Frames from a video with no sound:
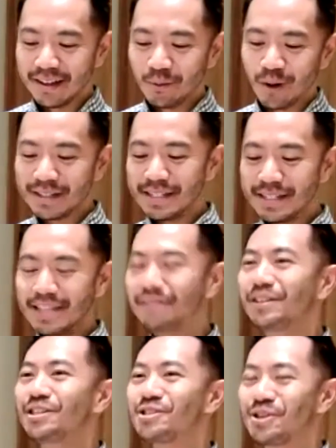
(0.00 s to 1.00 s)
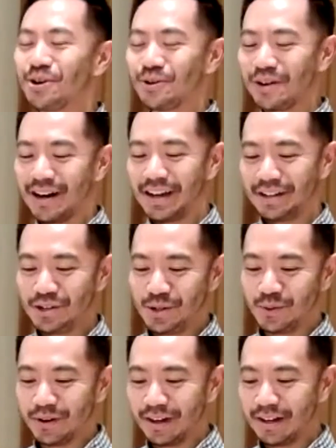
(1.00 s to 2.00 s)
One TV show I
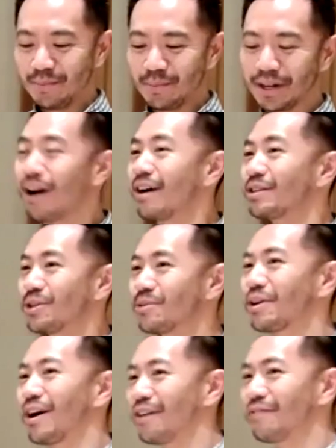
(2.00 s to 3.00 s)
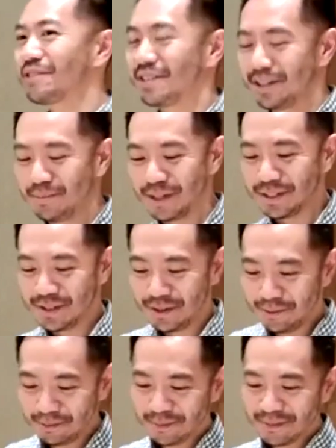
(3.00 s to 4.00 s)
enjoy, but don't often admit
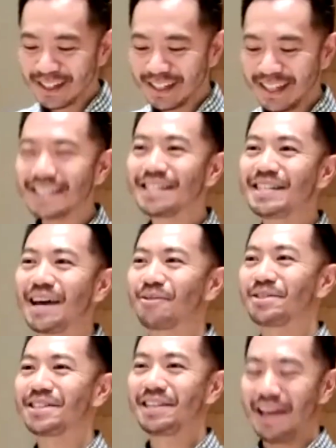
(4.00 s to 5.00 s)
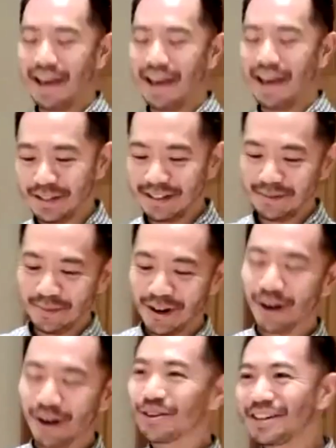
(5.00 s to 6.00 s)
to, is Downton Abbey.
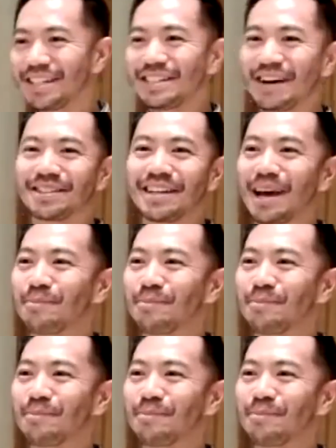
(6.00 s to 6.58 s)
Are there any Downton